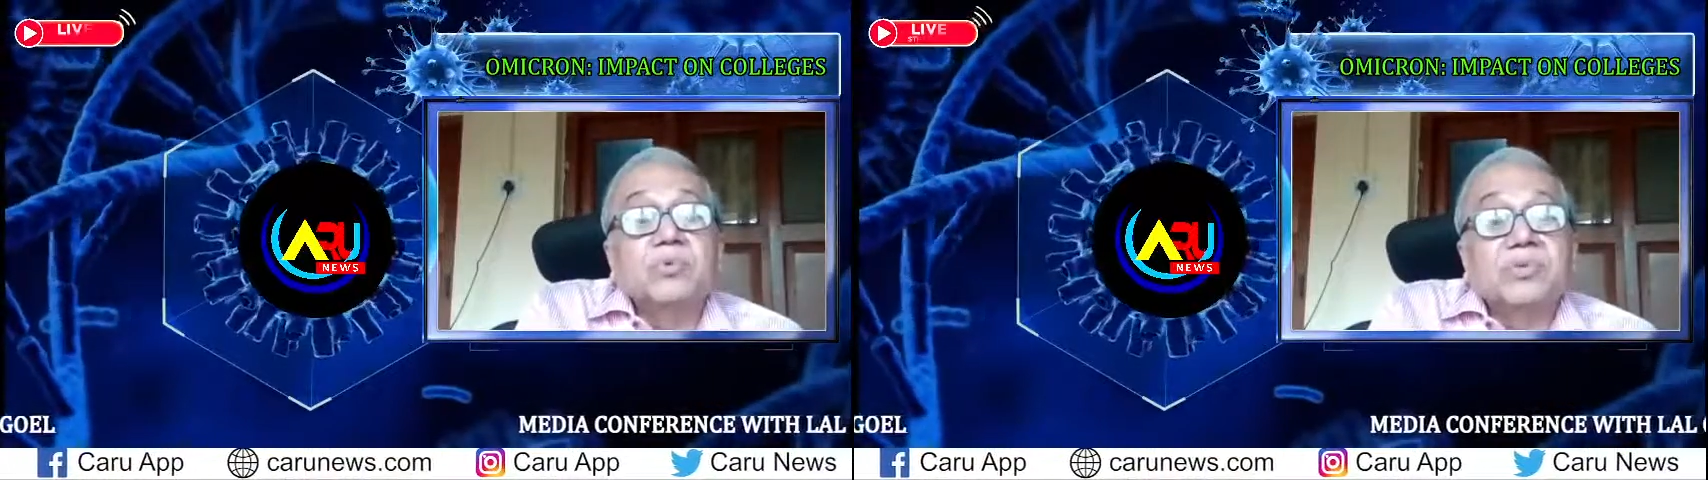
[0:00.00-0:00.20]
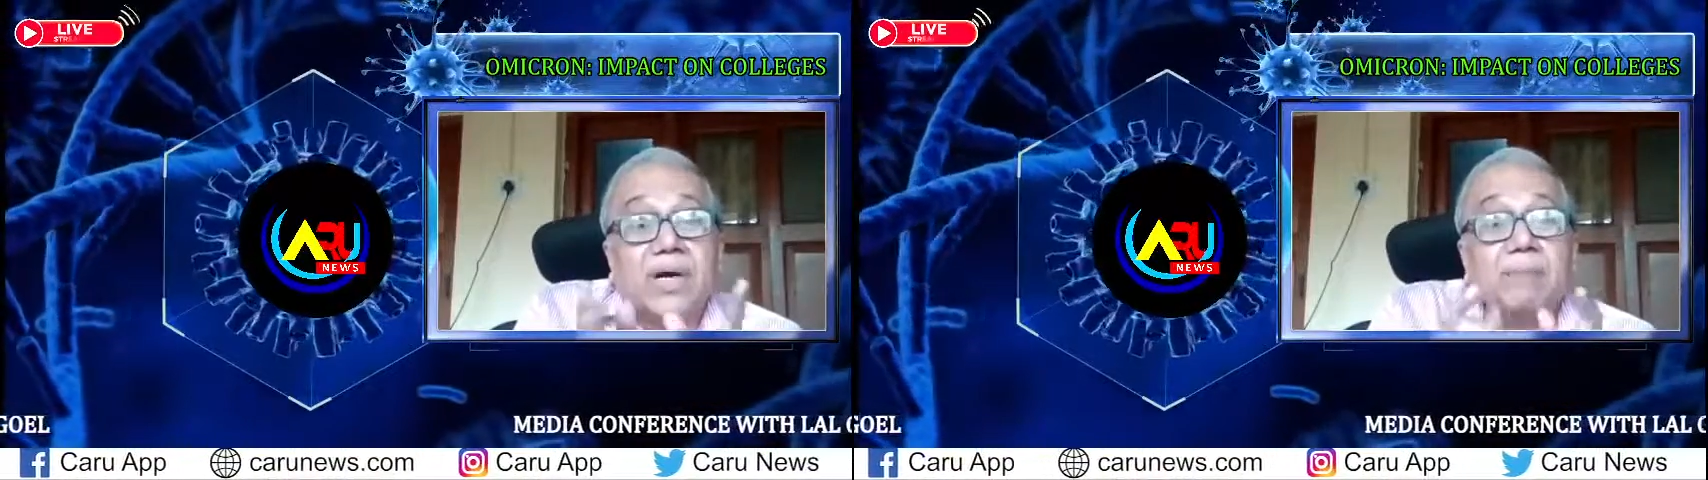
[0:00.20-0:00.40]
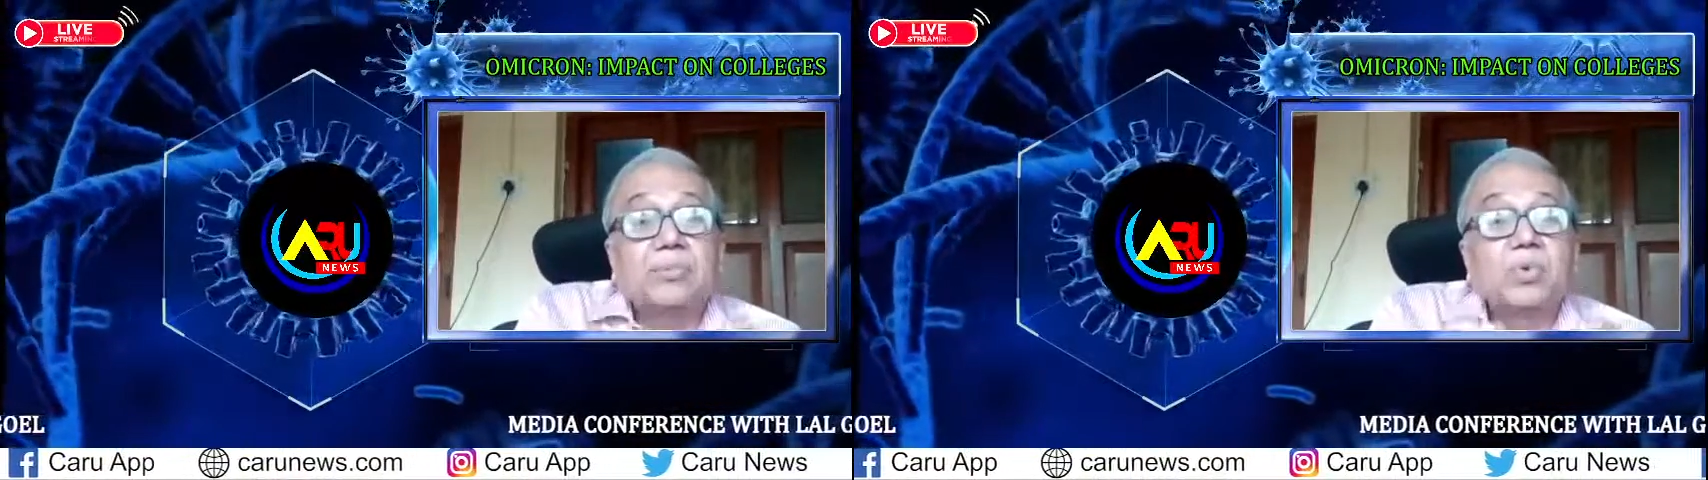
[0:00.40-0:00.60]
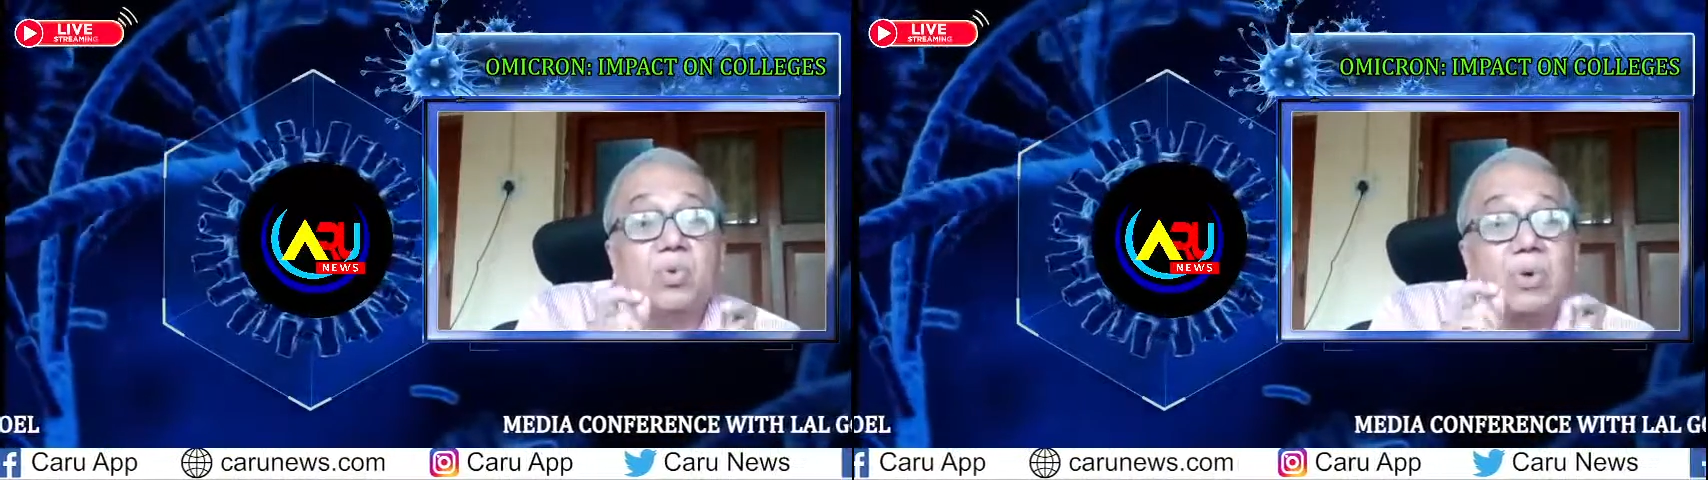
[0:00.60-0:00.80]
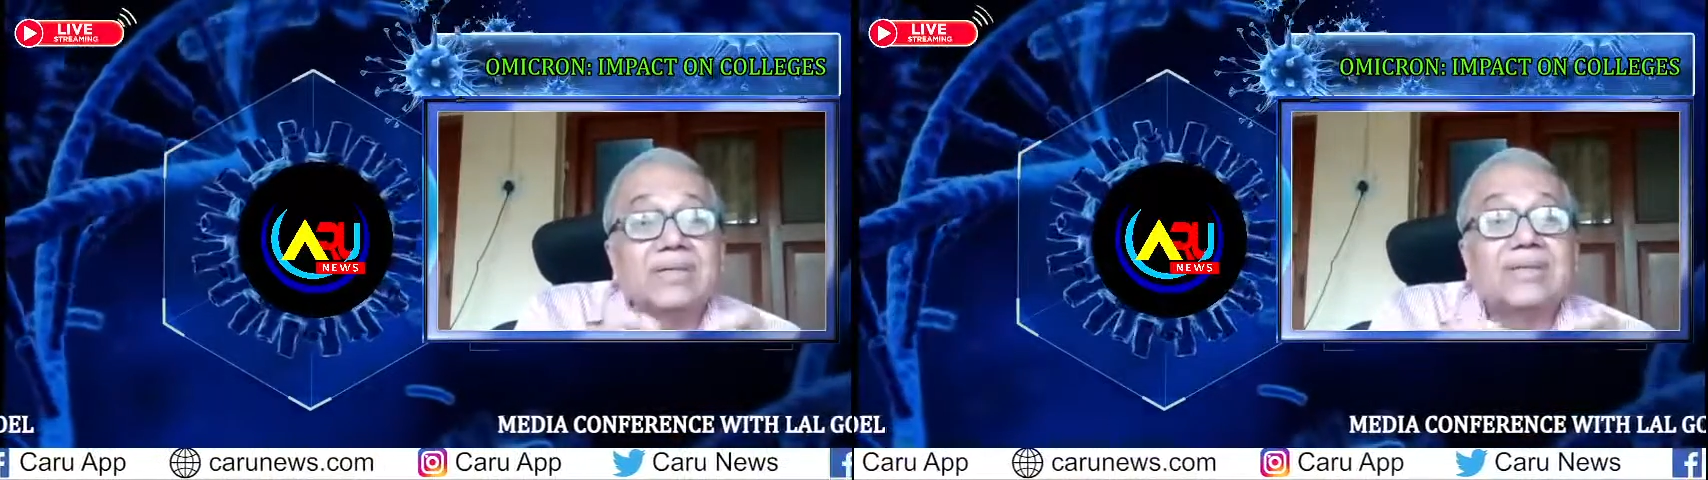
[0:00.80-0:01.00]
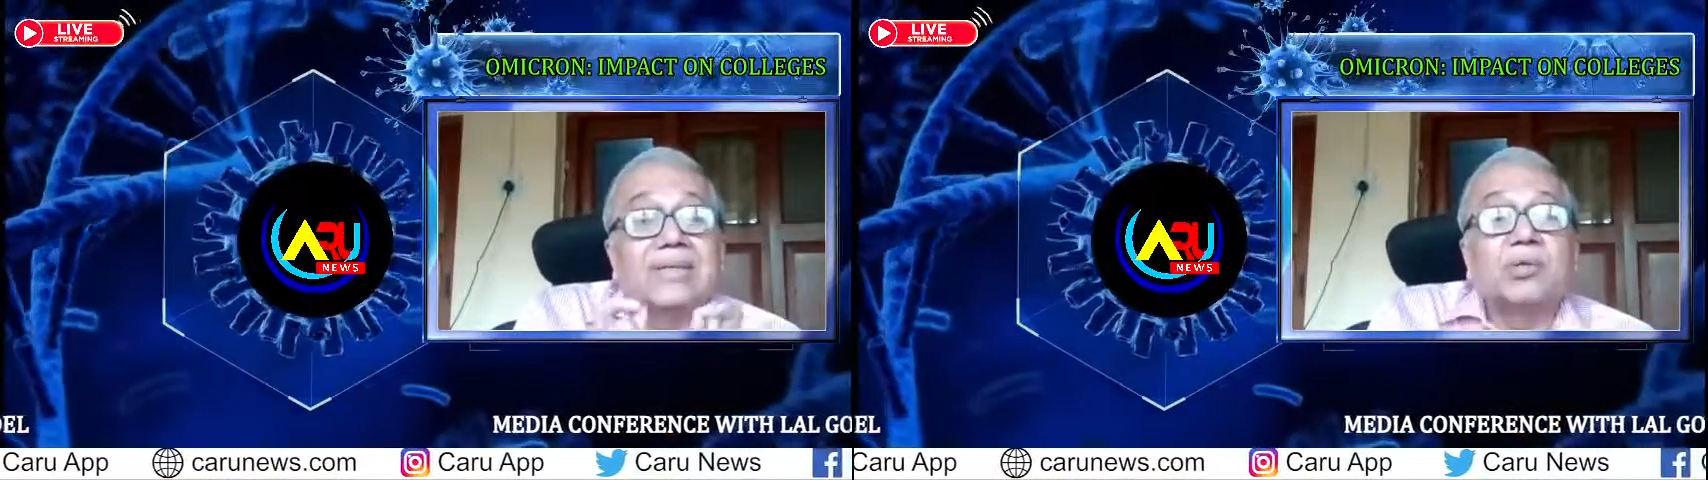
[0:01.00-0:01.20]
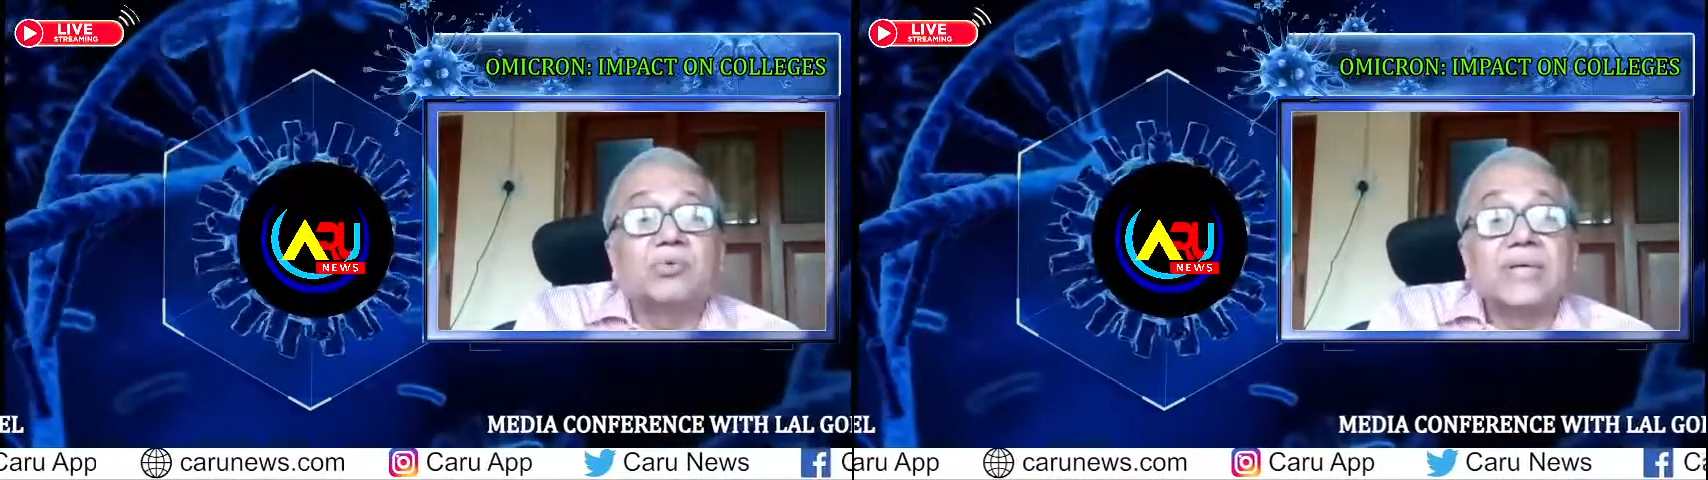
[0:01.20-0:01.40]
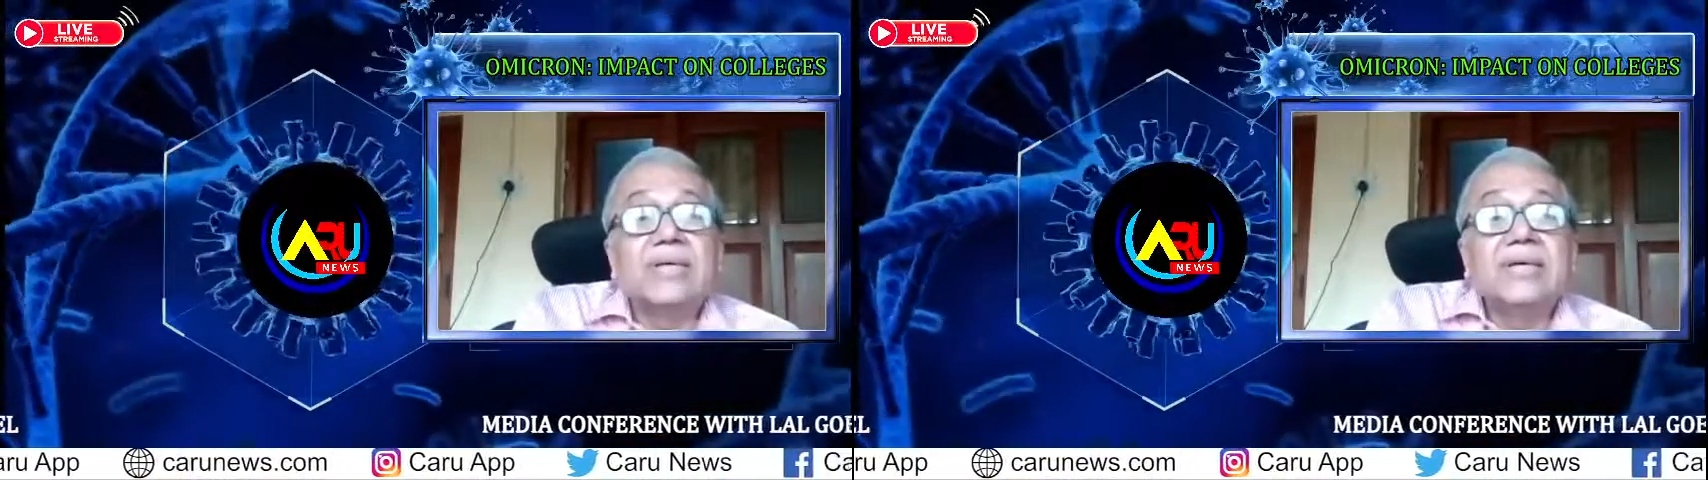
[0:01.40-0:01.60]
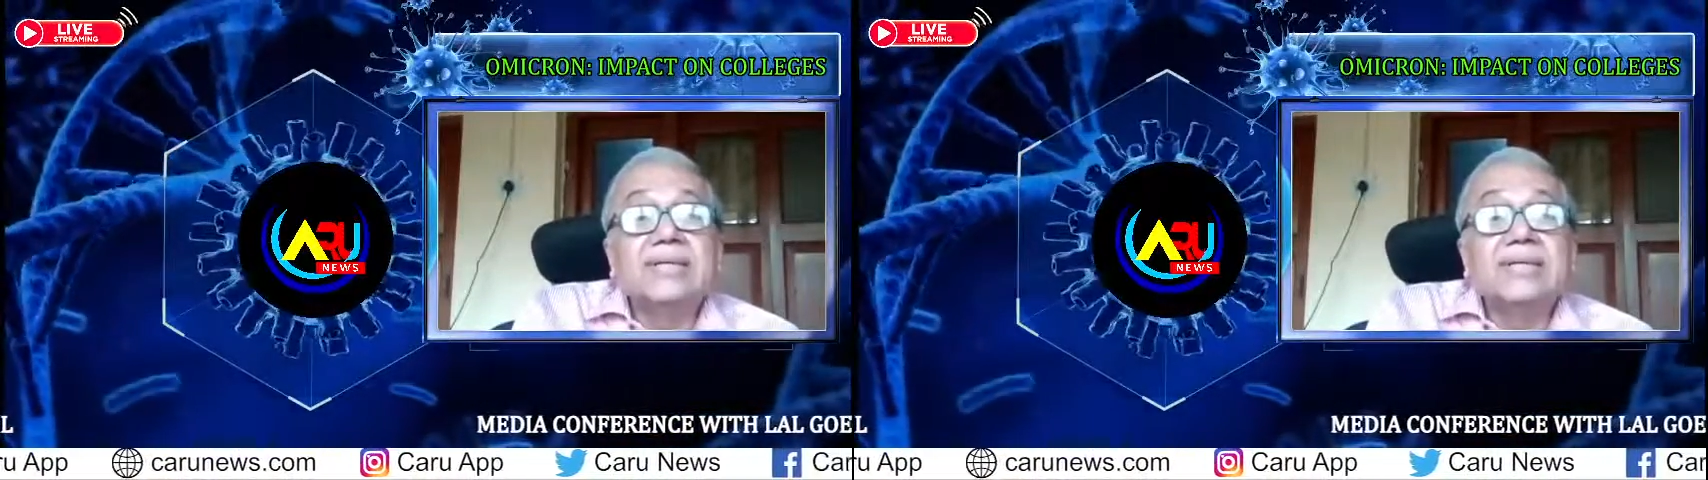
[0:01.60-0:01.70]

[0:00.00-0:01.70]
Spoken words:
jump to one conclusion